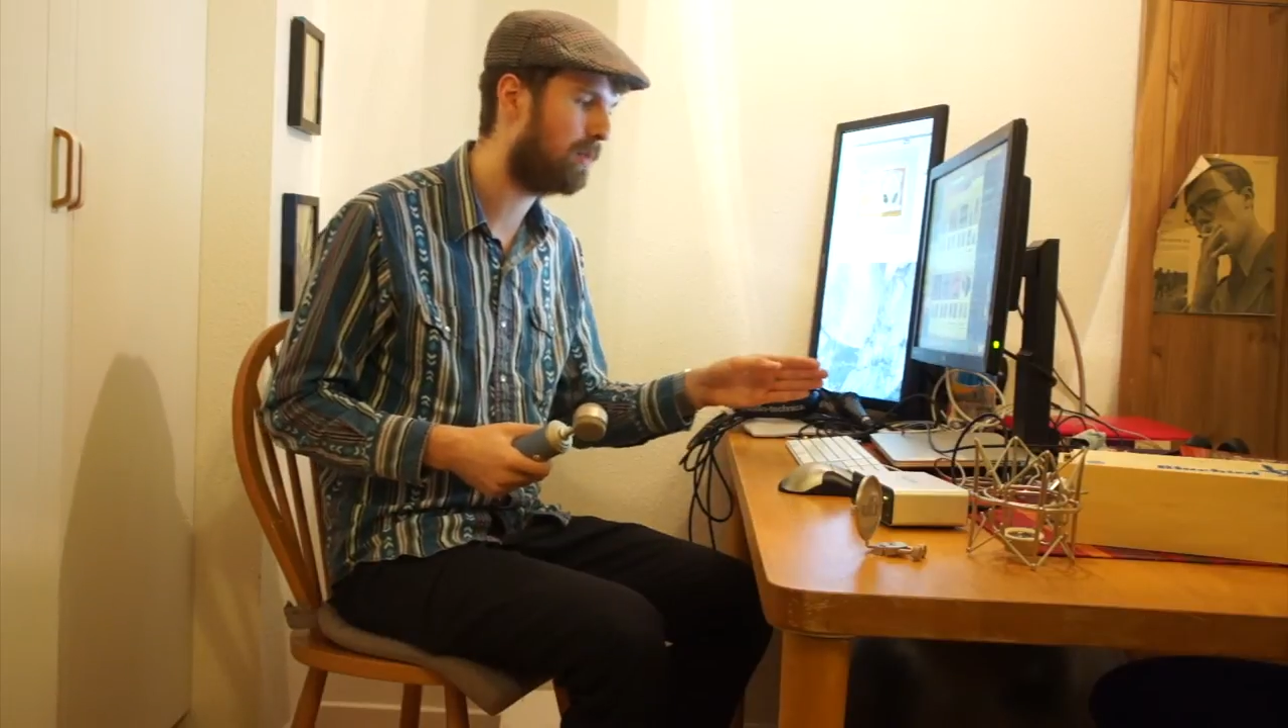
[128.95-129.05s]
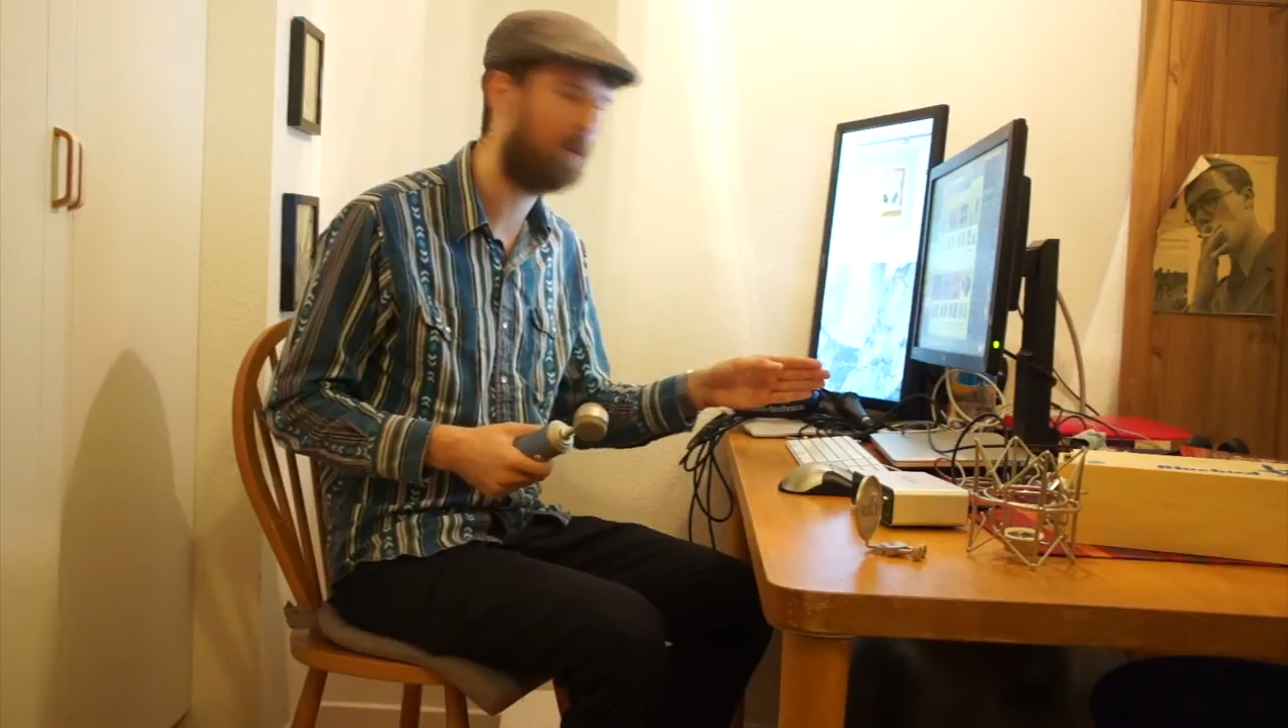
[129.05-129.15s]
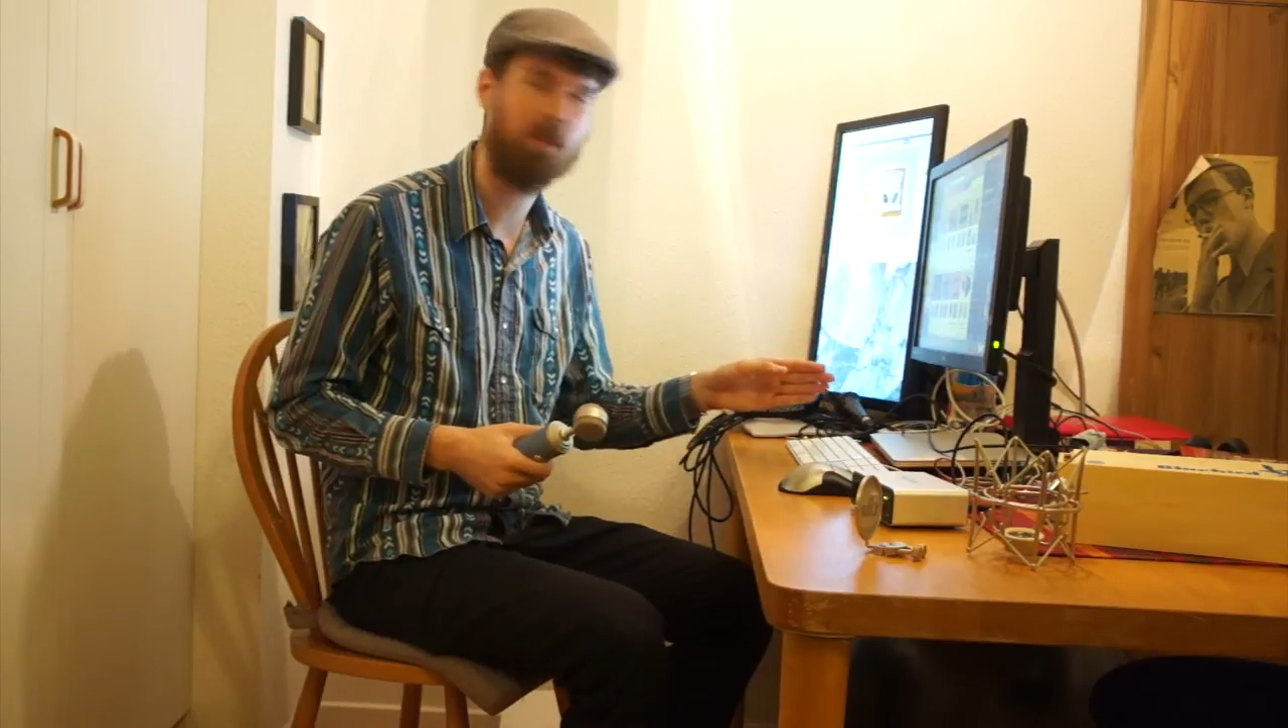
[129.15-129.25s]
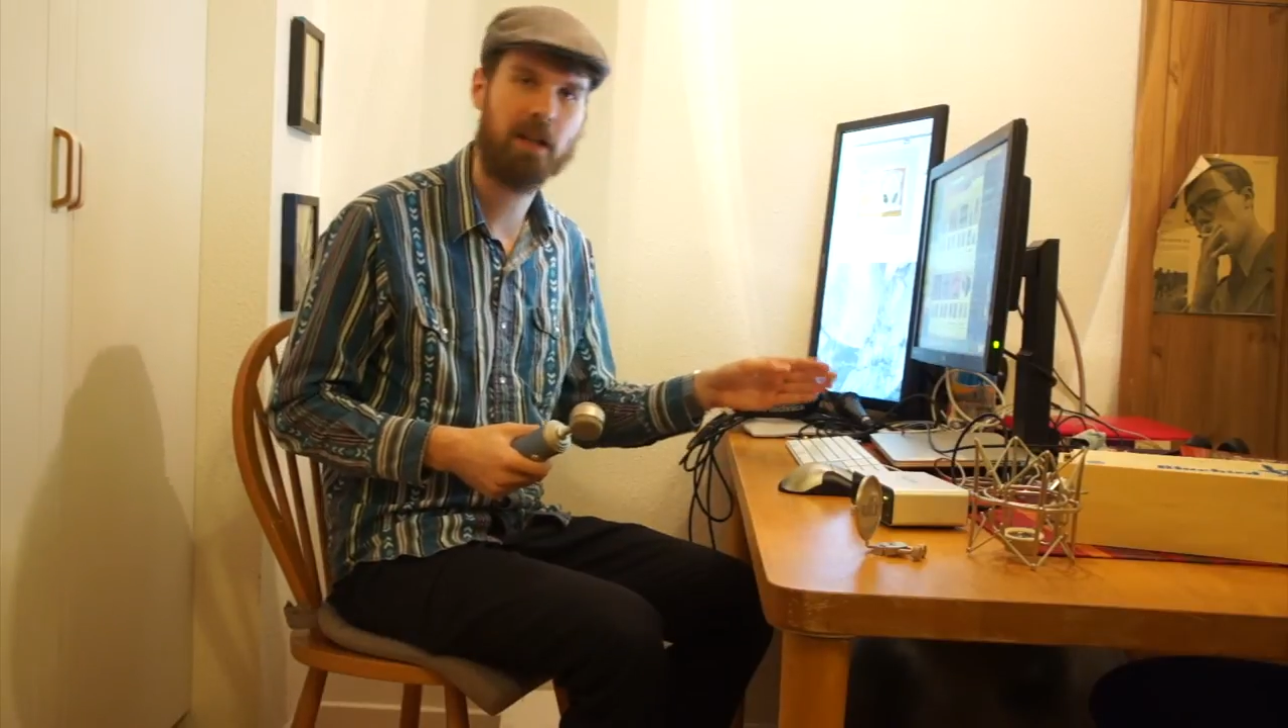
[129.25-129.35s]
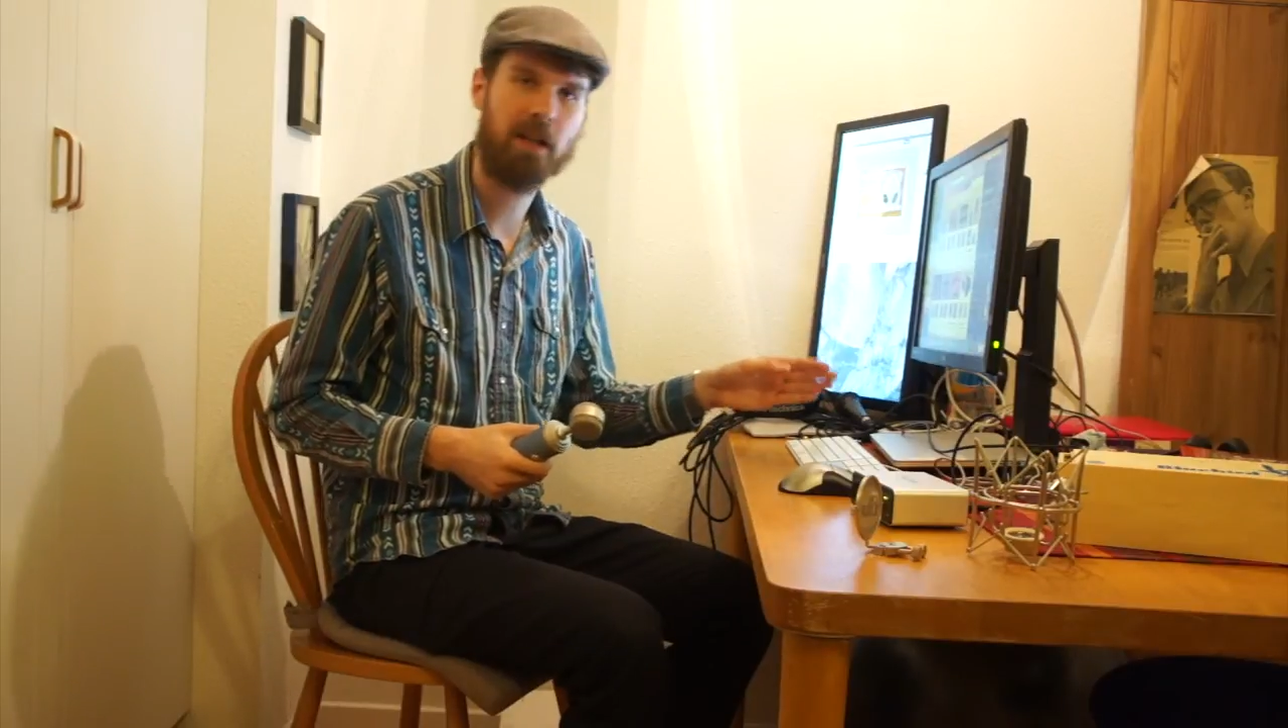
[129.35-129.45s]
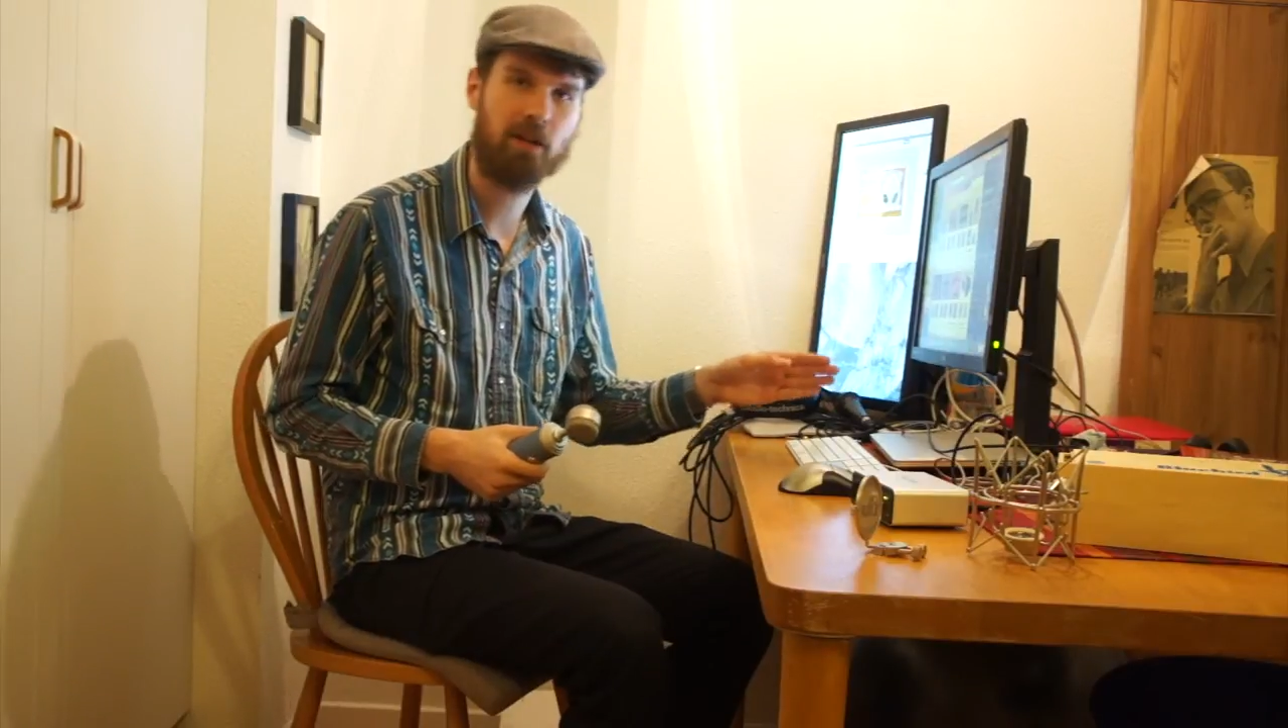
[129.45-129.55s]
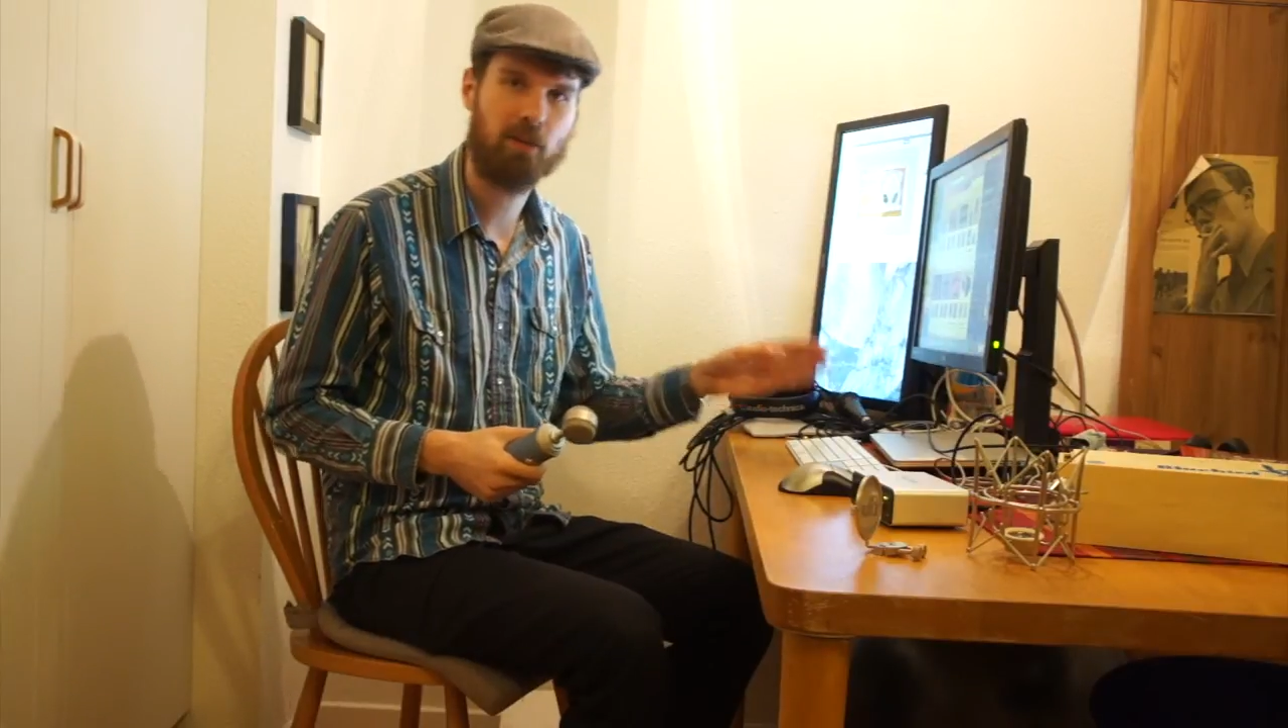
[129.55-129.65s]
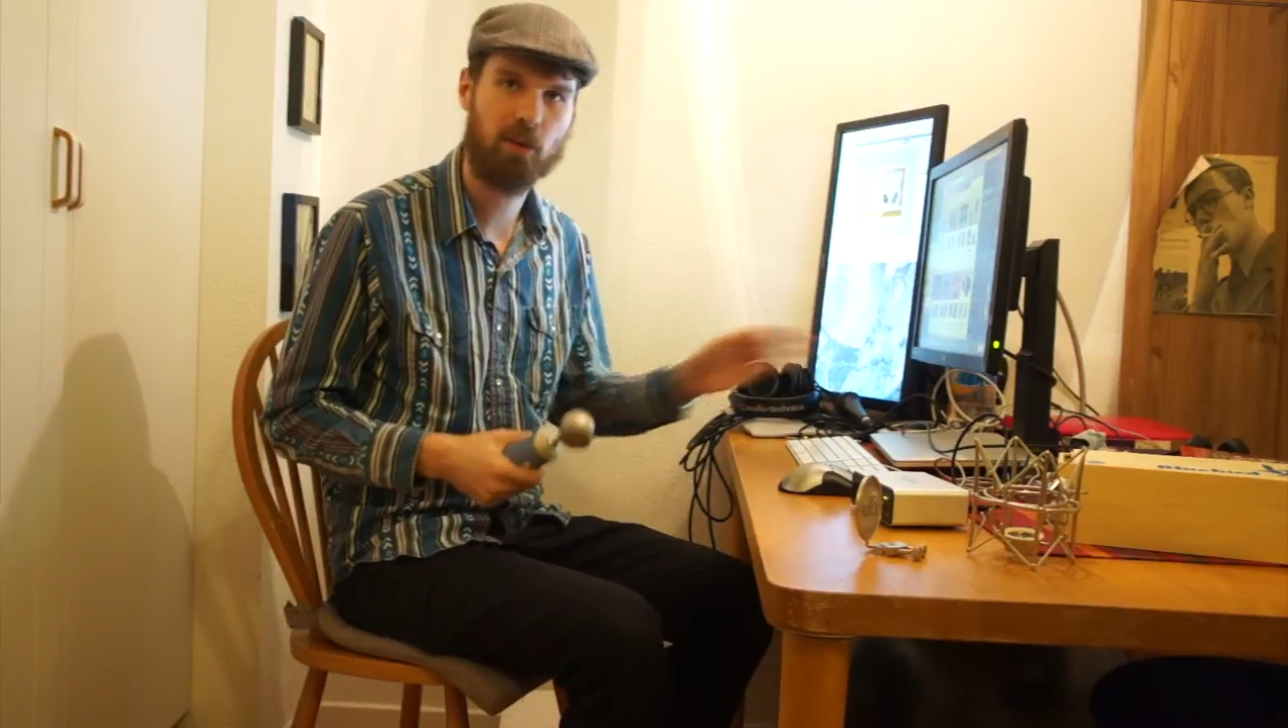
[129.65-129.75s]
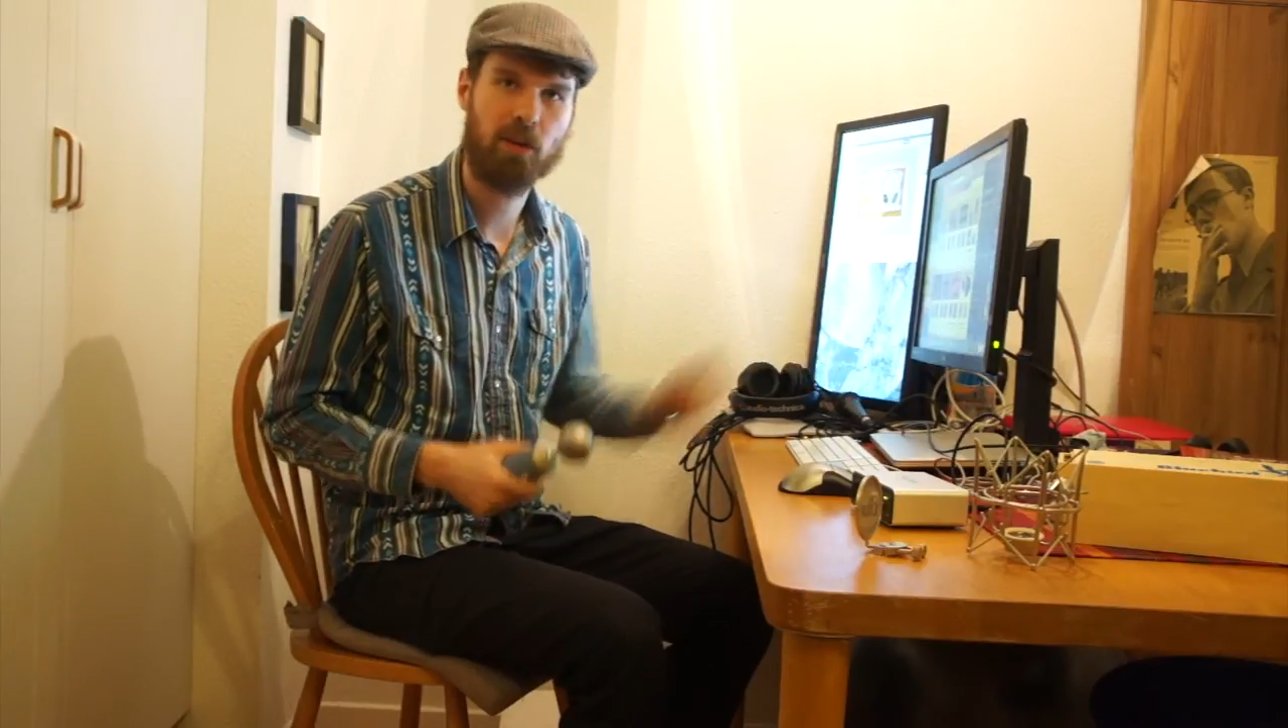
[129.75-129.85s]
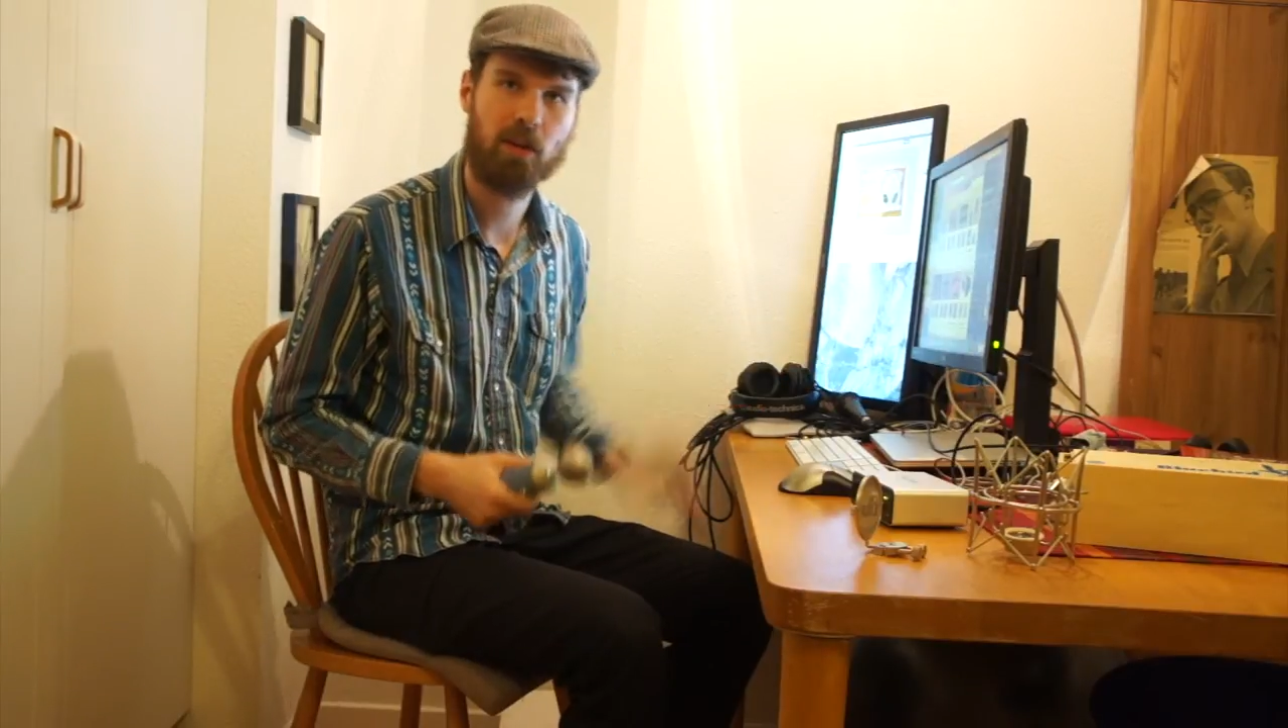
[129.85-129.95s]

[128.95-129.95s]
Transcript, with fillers: microphone on a